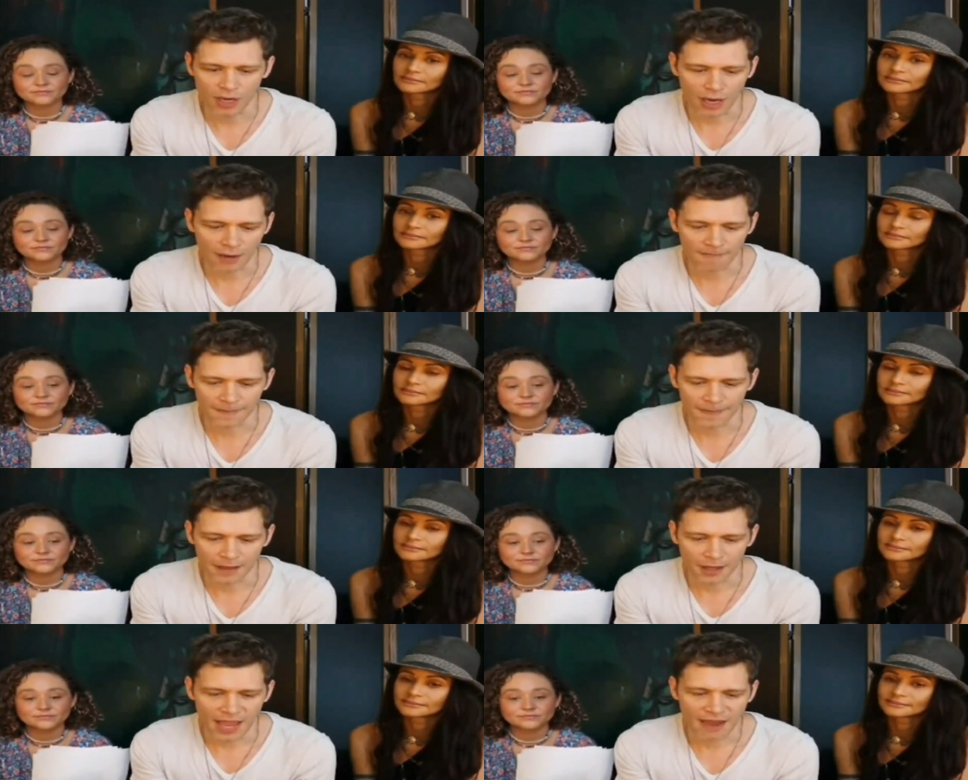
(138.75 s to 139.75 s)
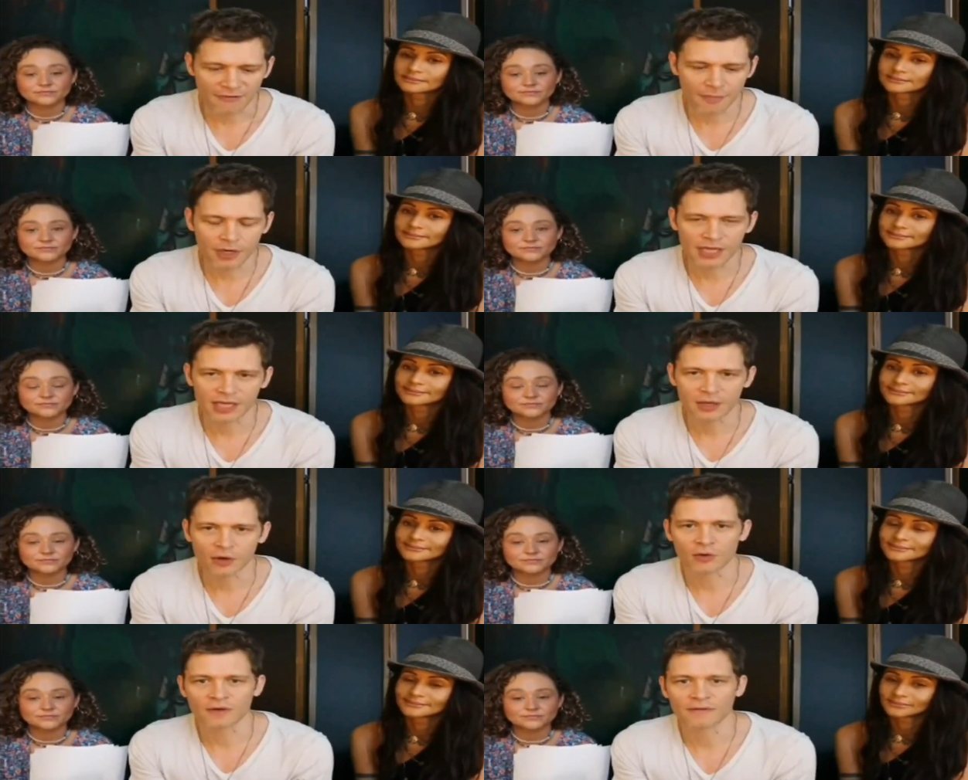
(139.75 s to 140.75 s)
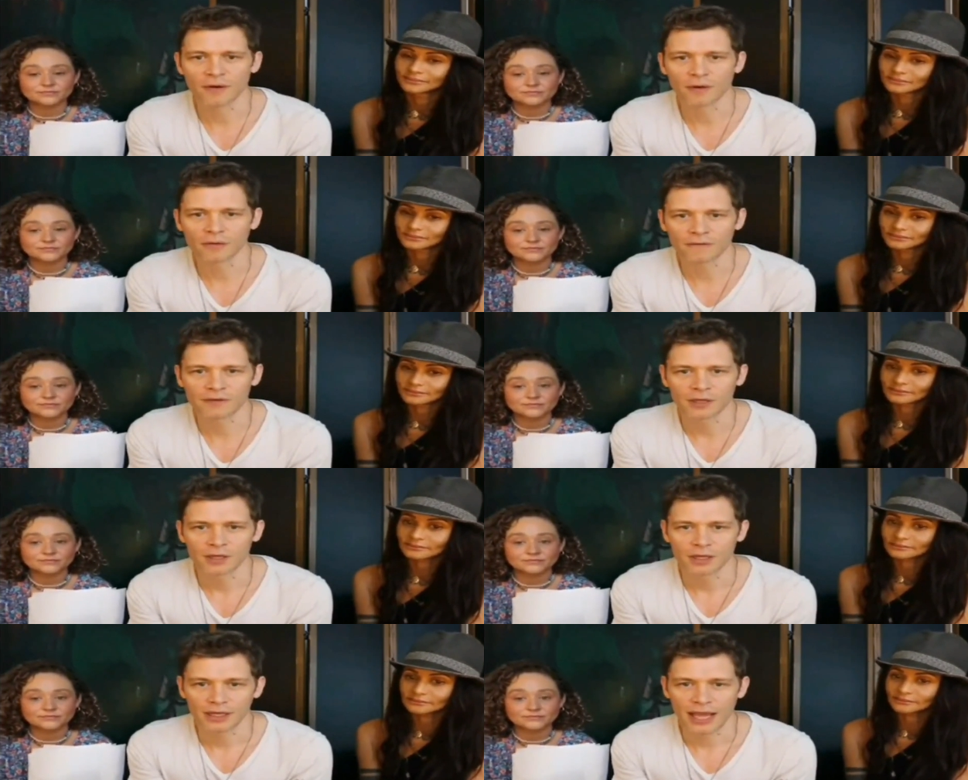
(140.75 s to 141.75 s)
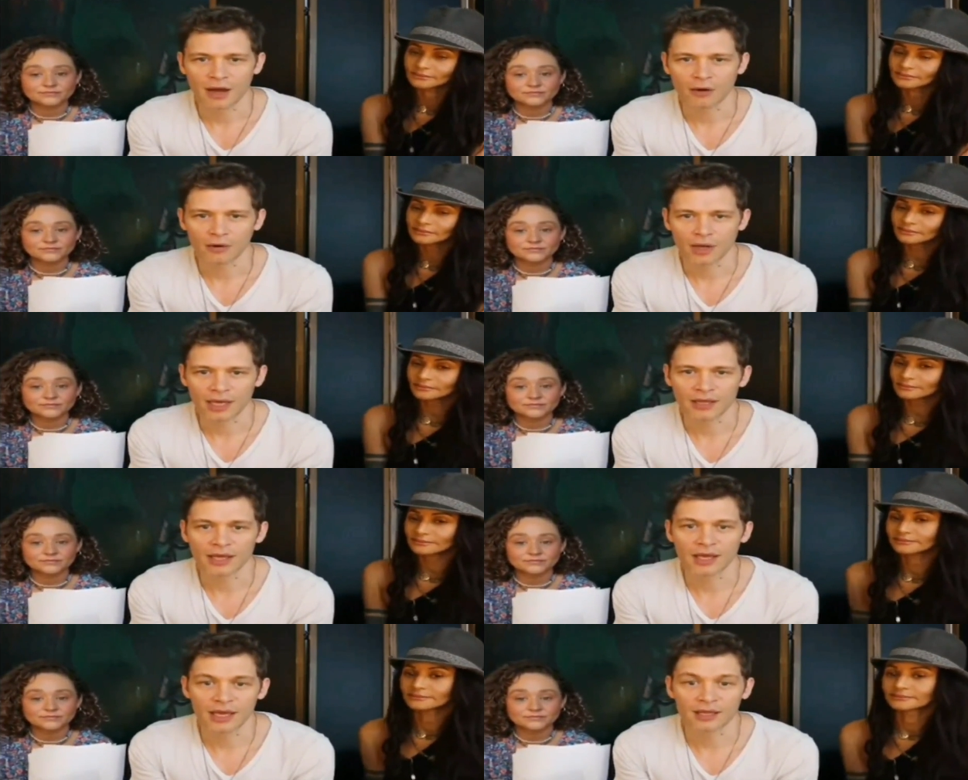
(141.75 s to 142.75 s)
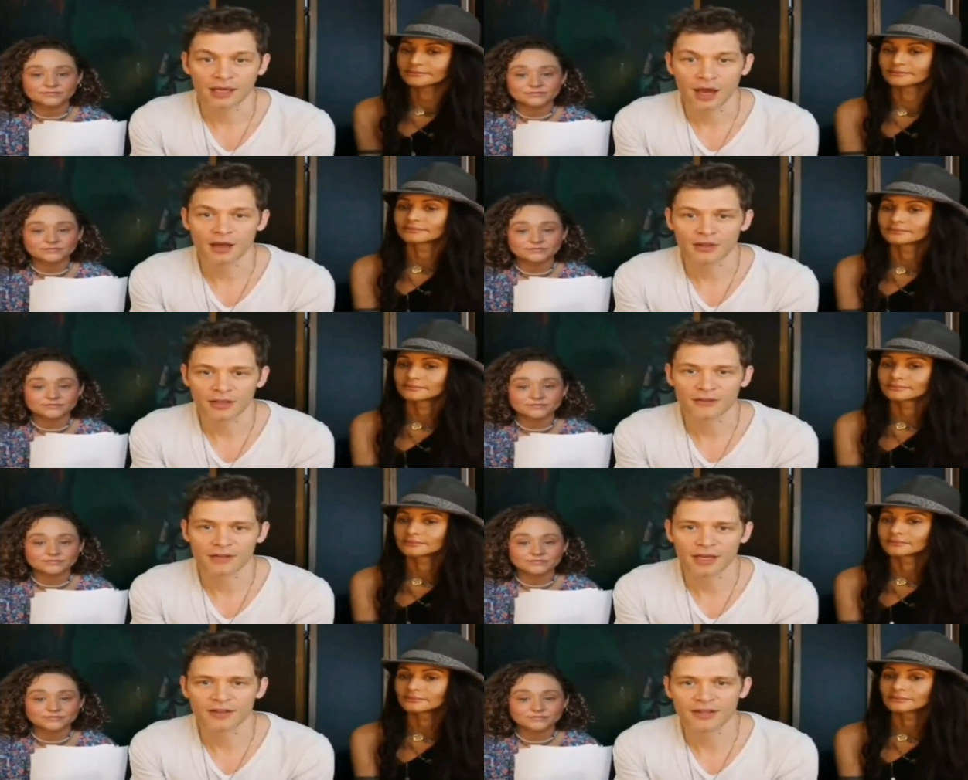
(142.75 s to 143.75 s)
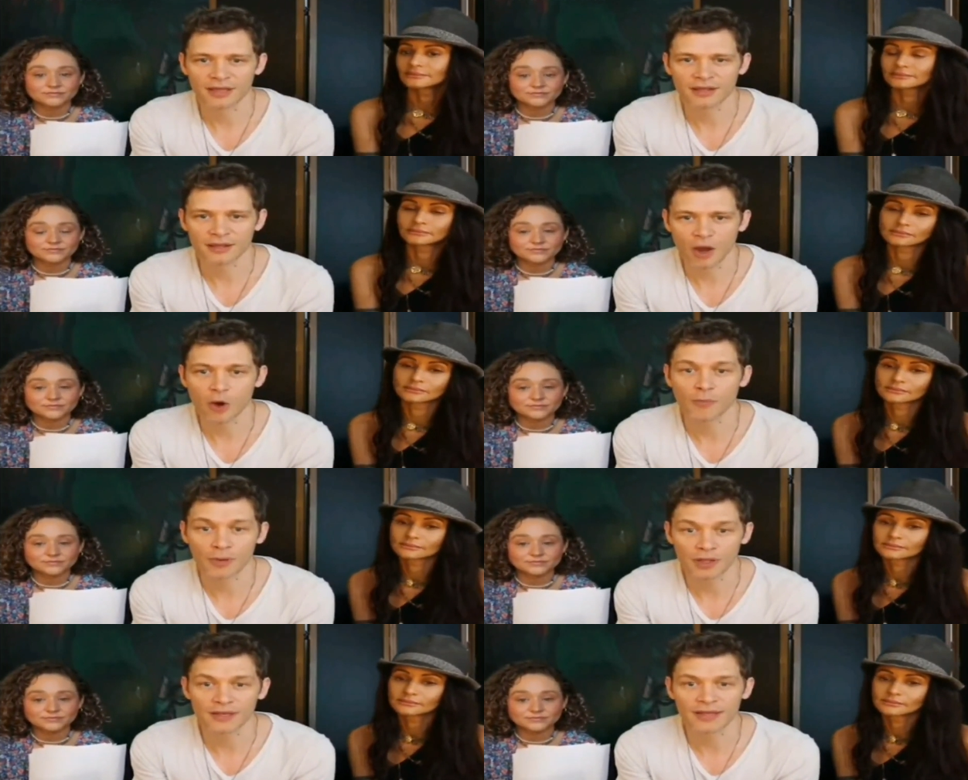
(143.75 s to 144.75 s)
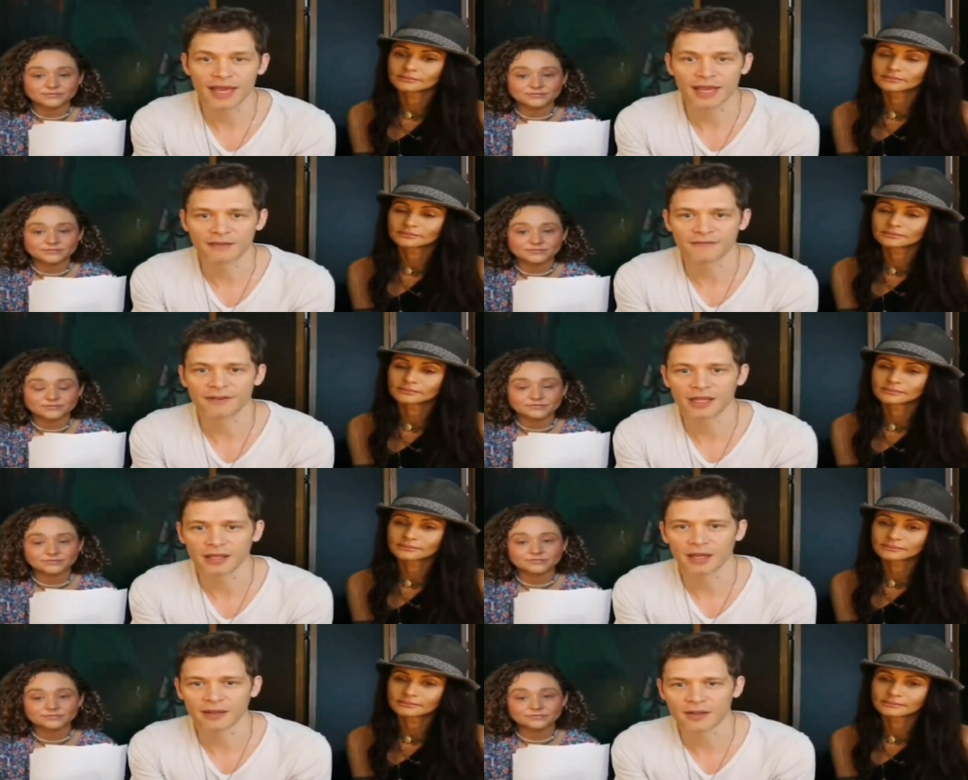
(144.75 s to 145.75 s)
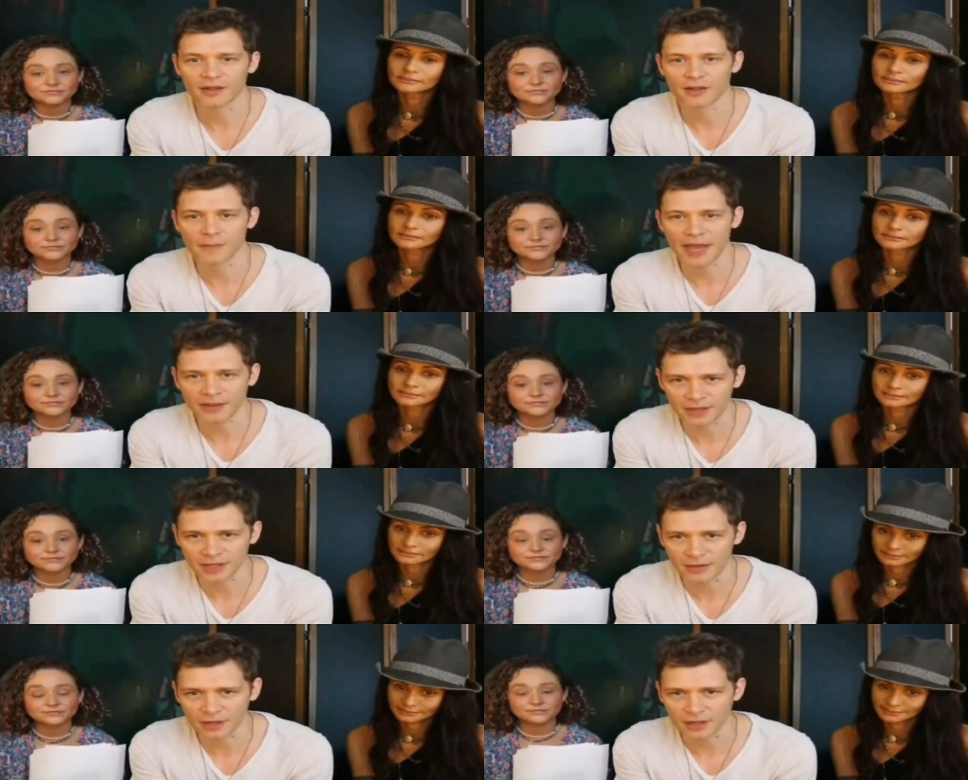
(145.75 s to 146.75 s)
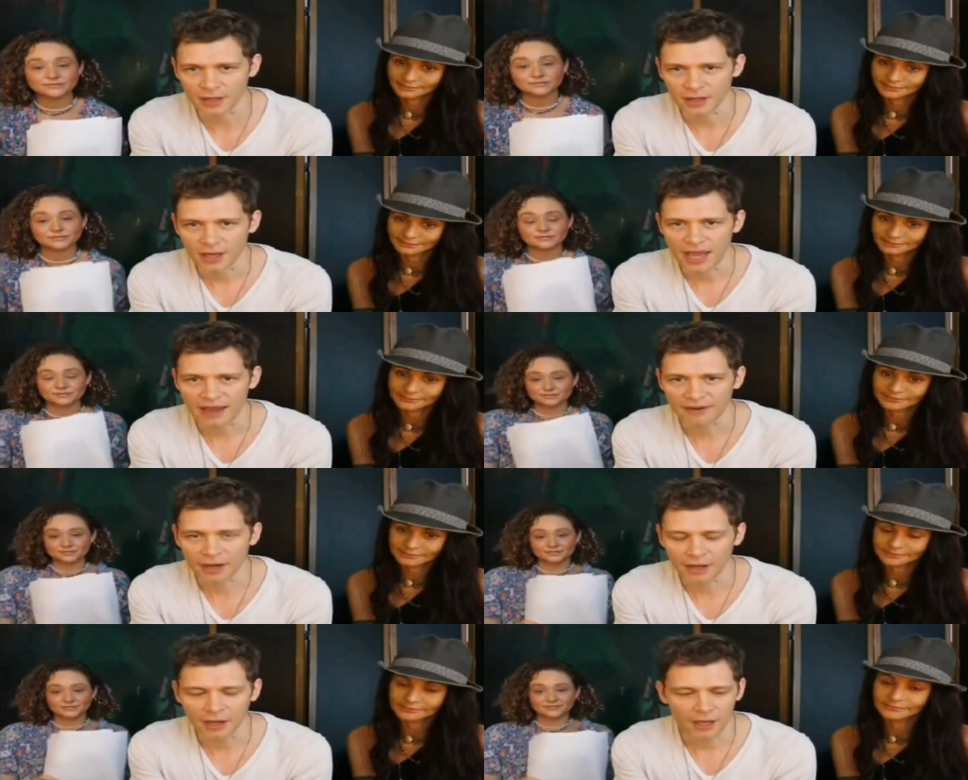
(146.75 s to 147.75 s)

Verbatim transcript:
Speaker 1: Um, everybody who's involved now in the cast is is openly saying and feeling like this is the best season ever,